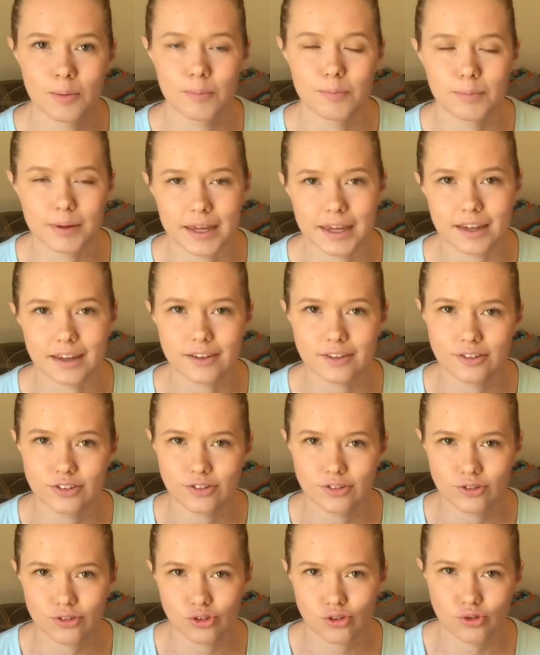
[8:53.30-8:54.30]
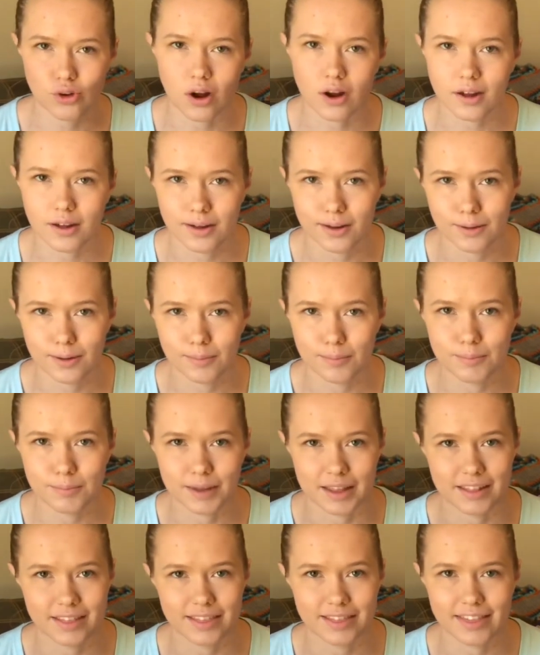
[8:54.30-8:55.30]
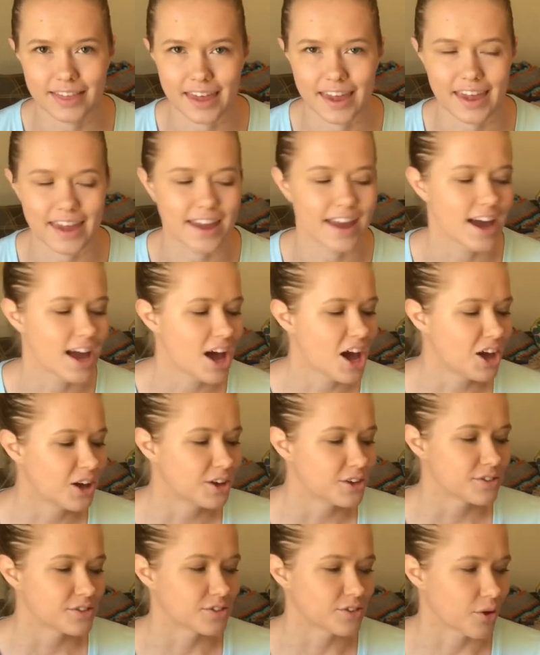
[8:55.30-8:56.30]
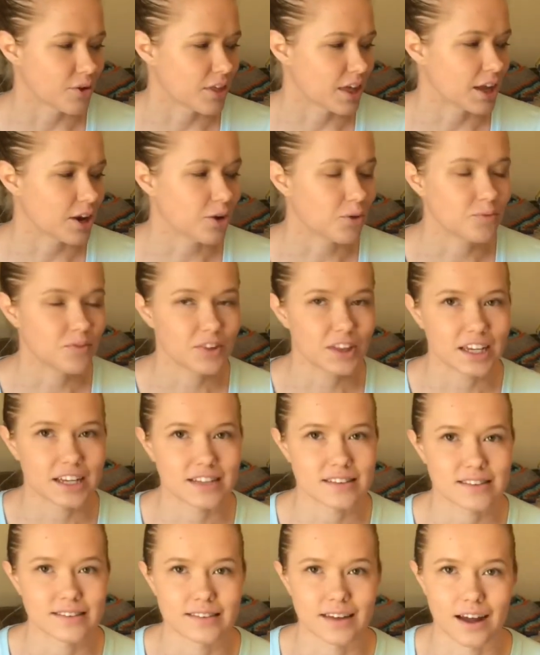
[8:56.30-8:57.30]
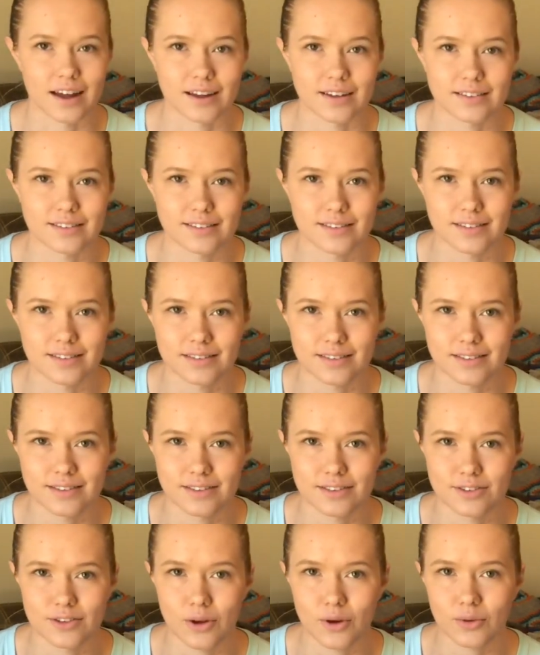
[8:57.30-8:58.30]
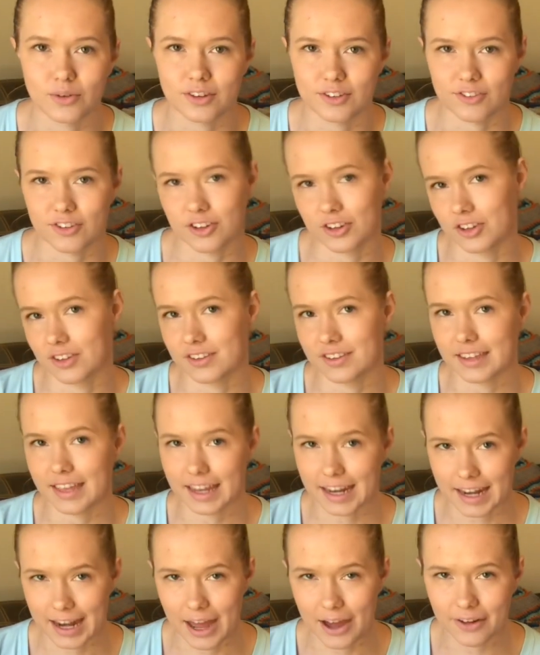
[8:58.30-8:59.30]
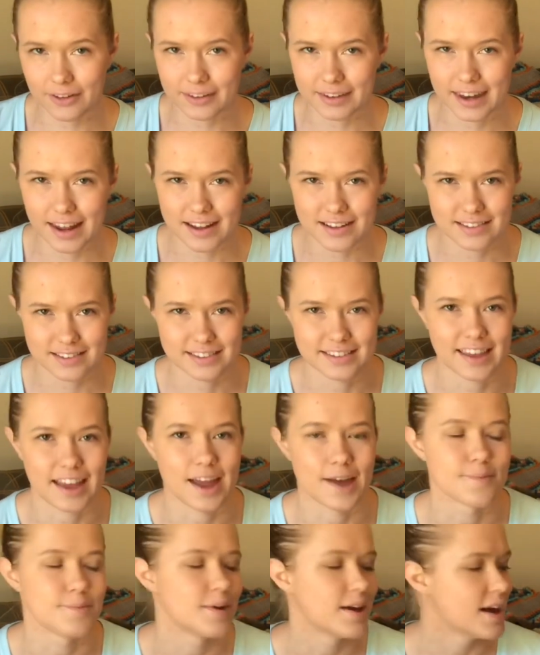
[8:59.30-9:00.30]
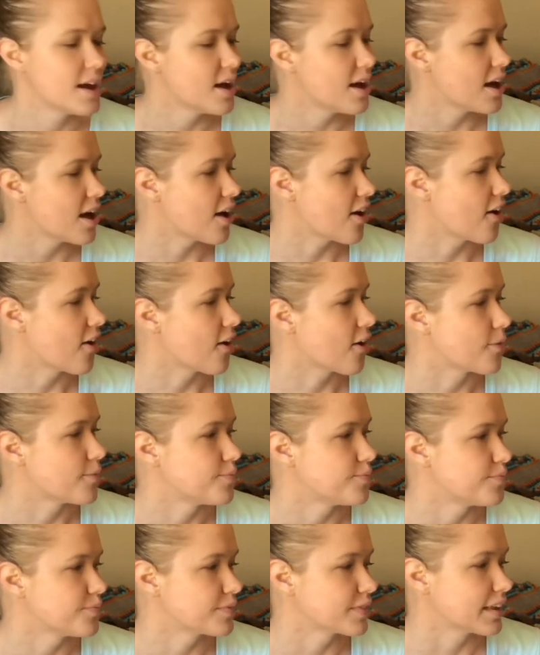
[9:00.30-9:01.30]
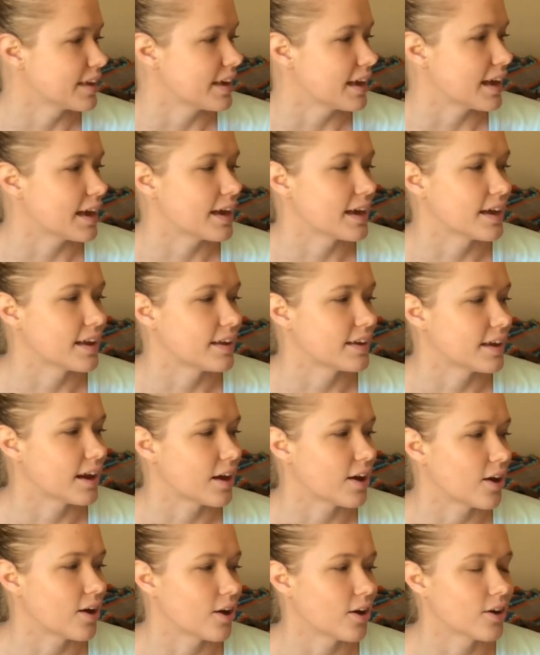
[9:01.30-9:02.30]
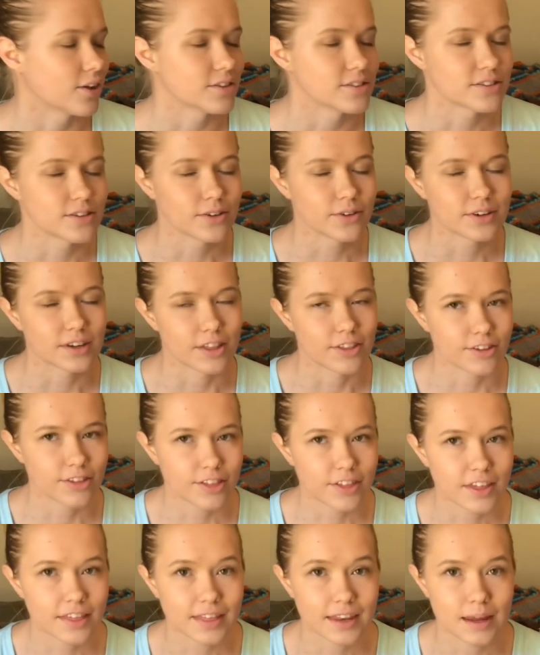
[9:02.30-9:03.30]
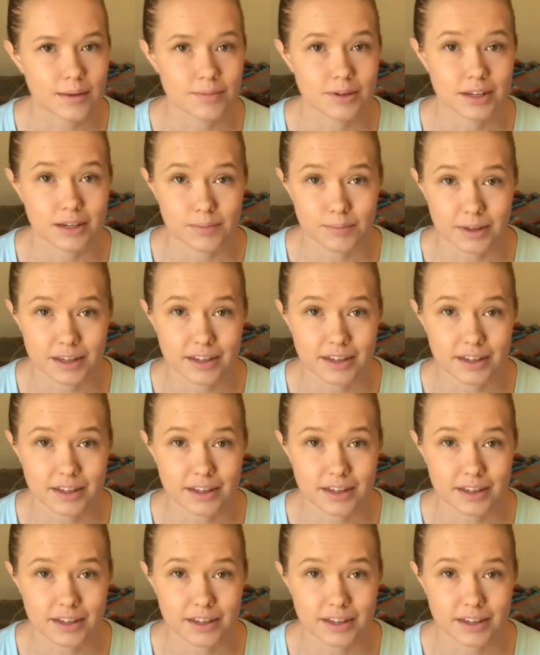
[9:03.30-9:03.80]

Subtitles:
big trunk bin thing so that hopefully it's not so difficult to get it out next time. And also another thing that I'm going to be